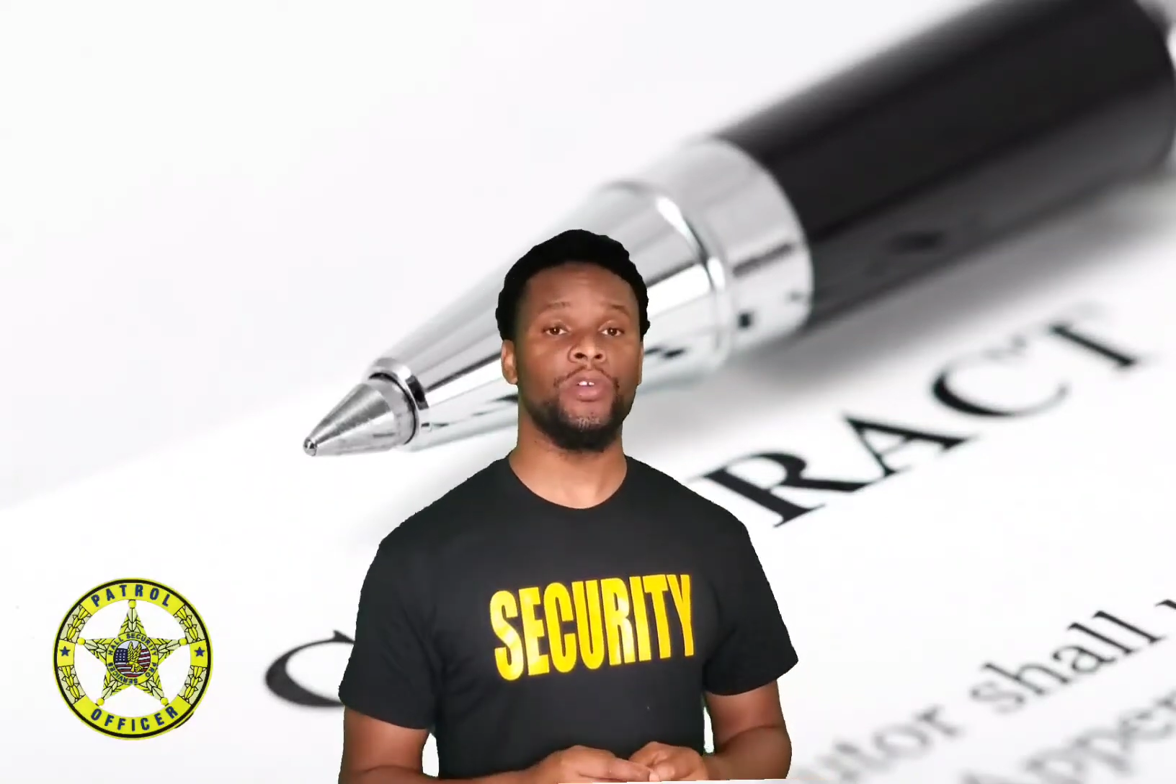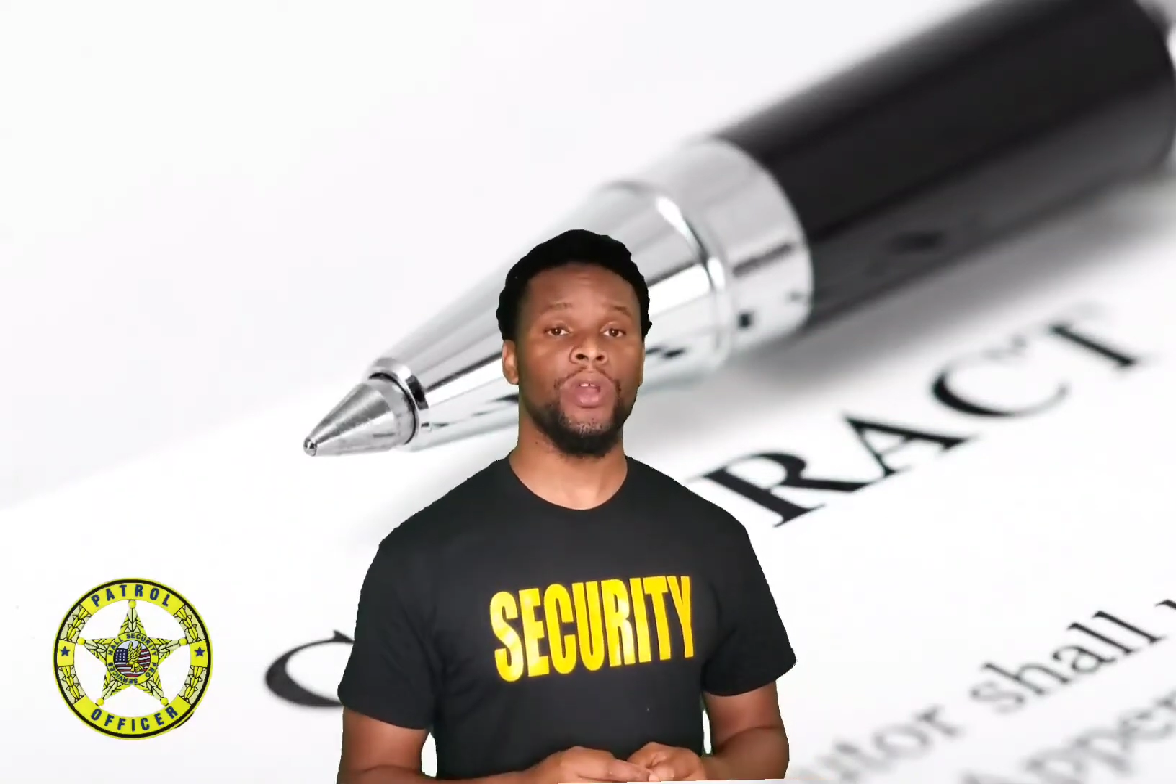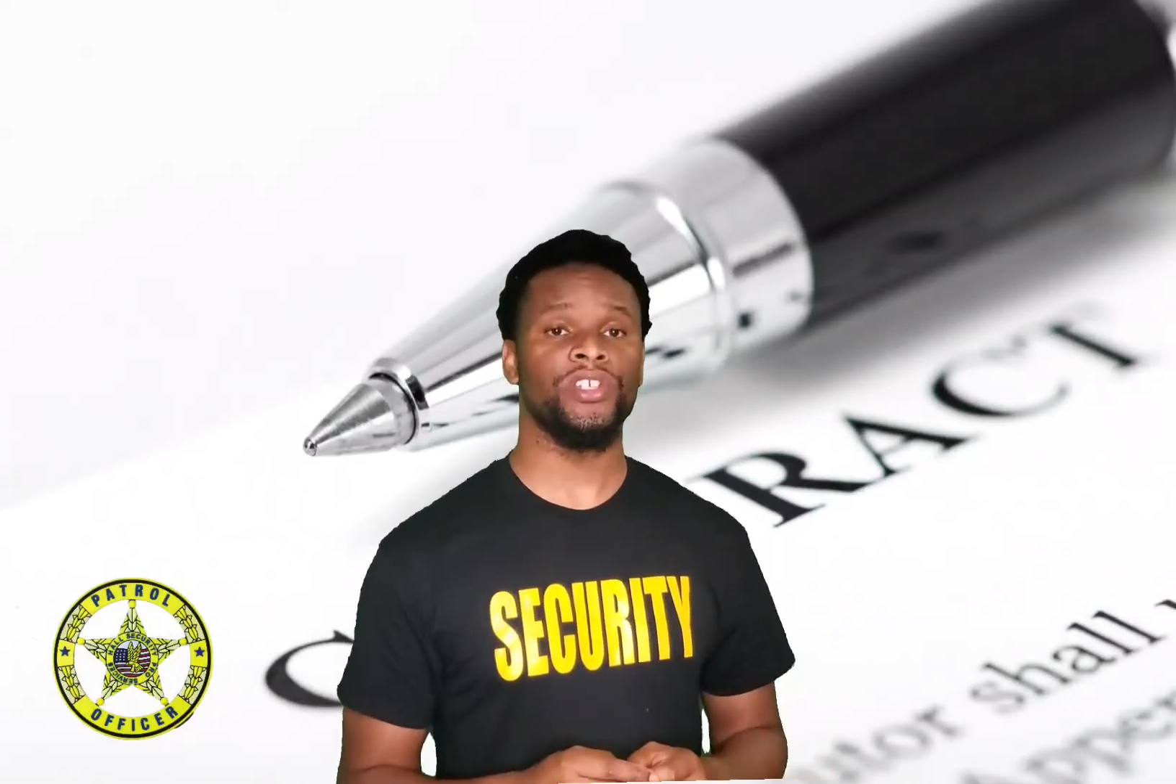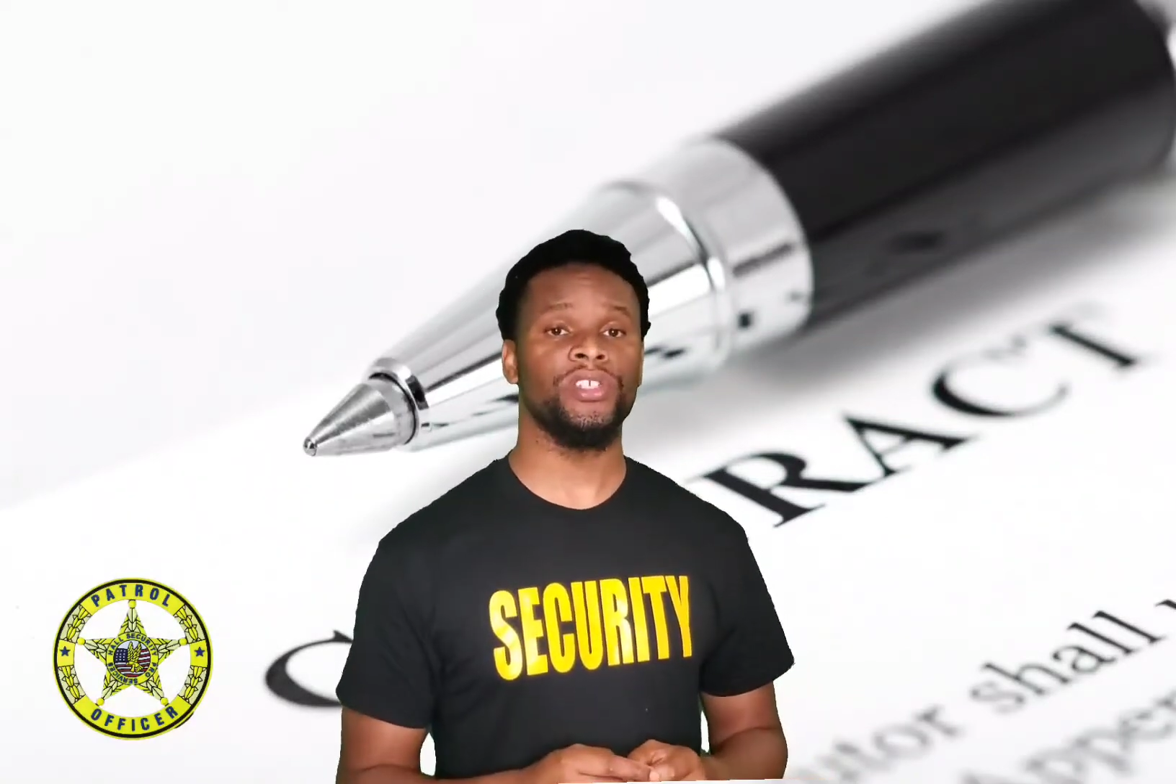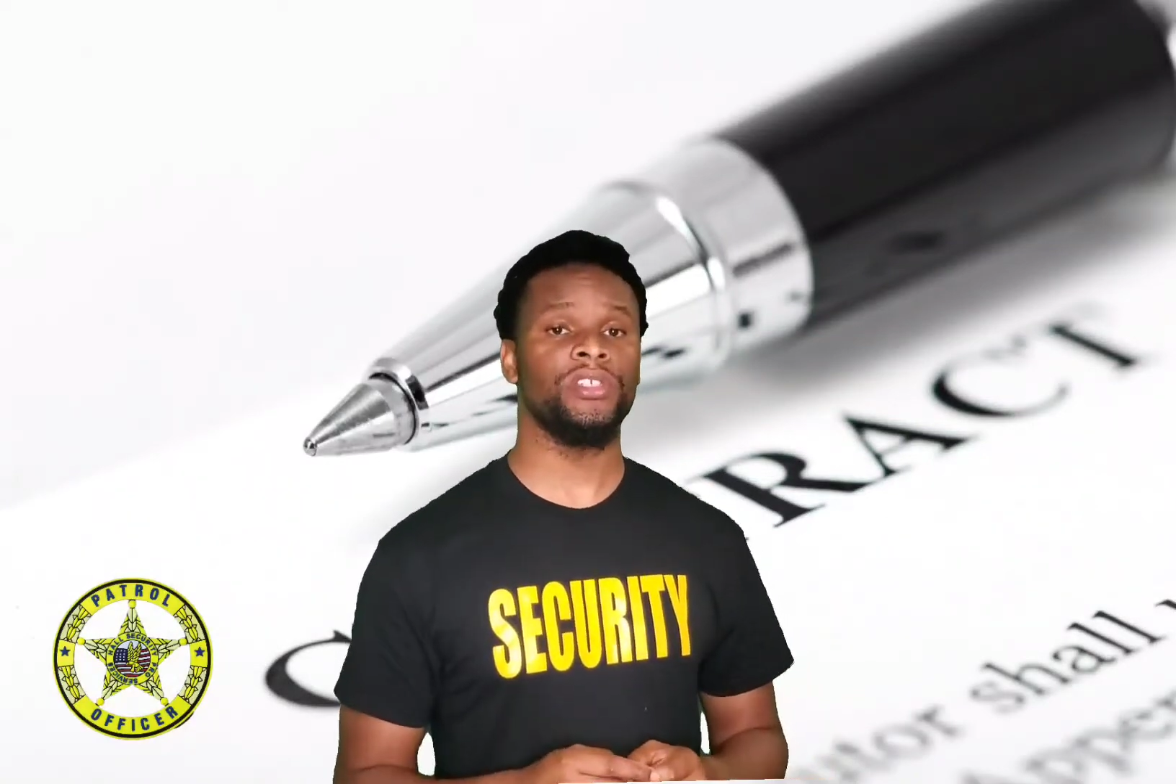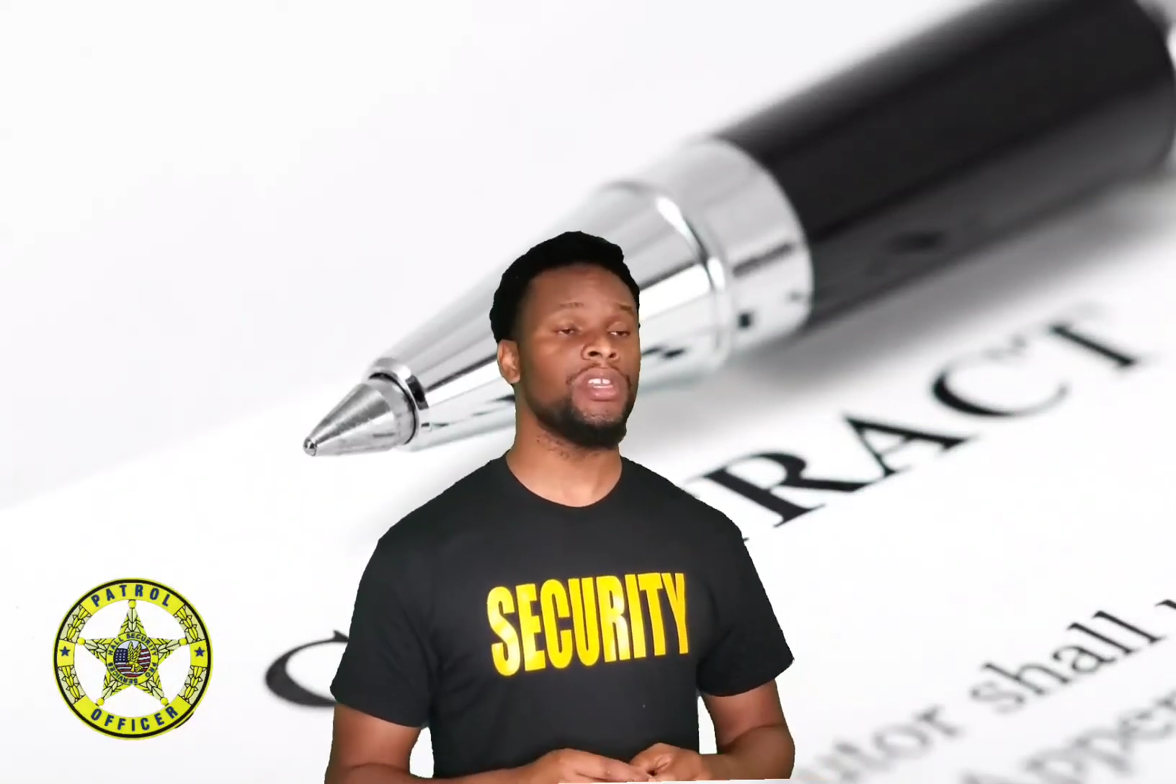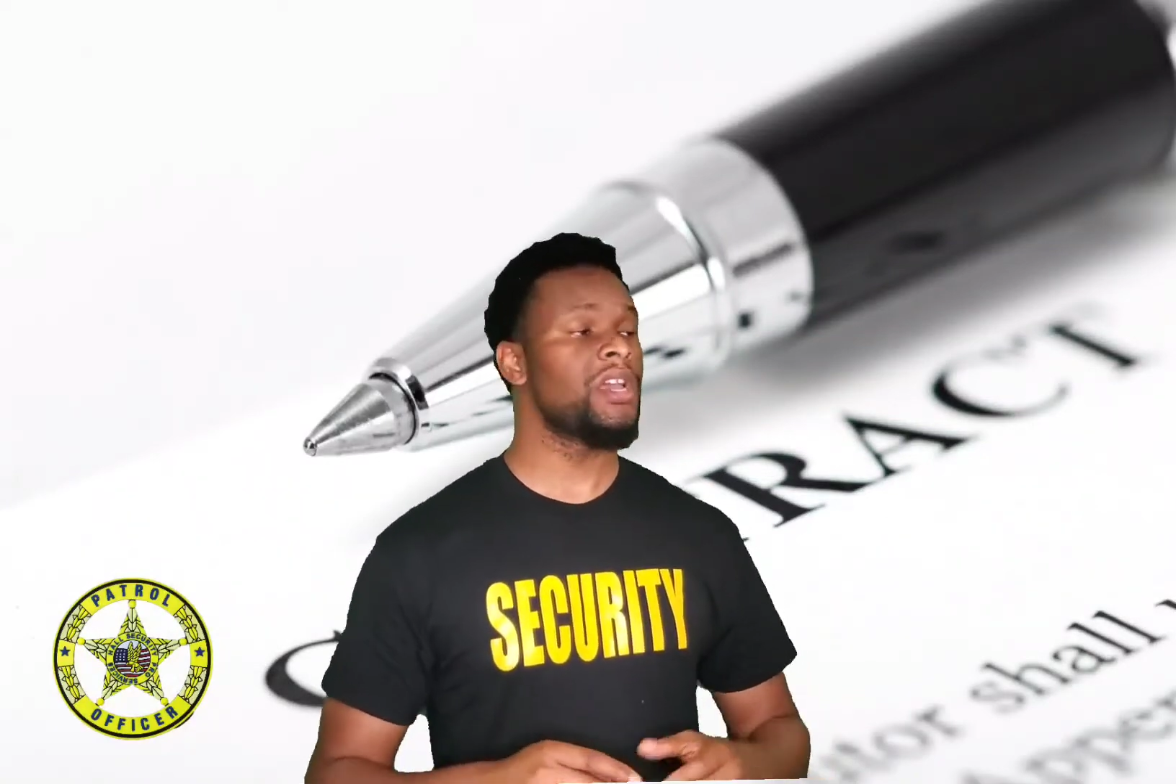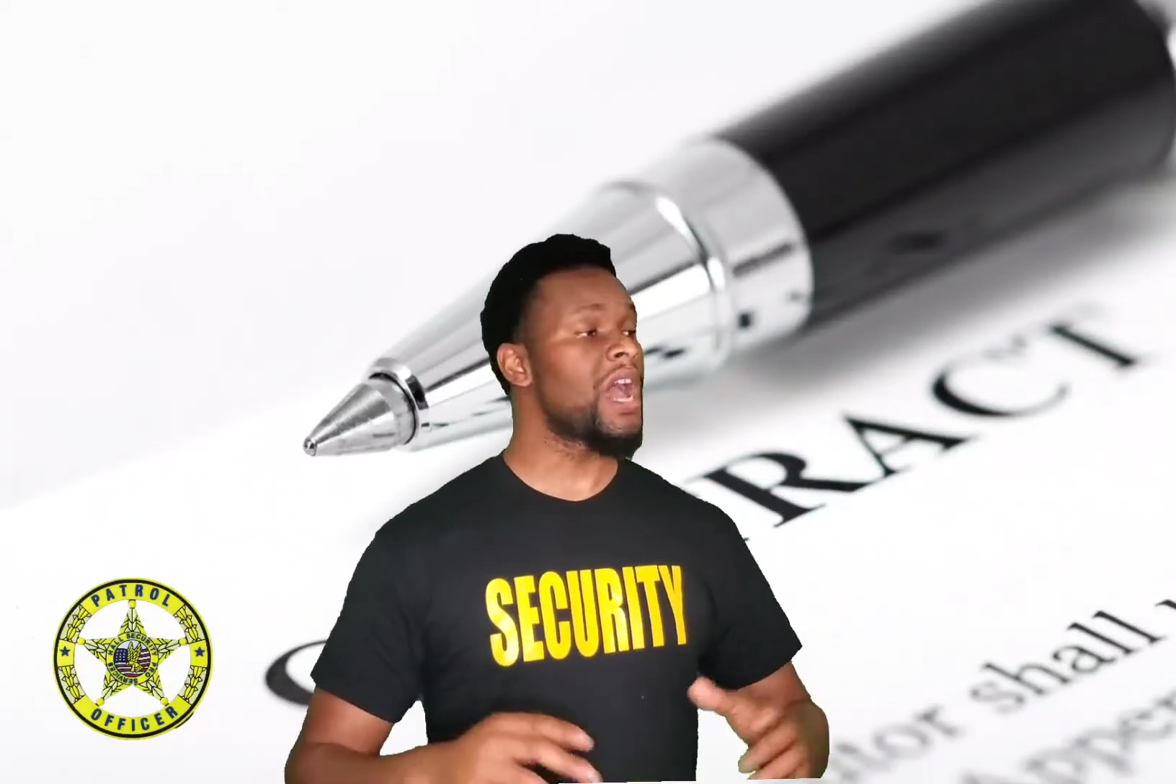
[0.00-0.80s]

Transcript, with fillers: questions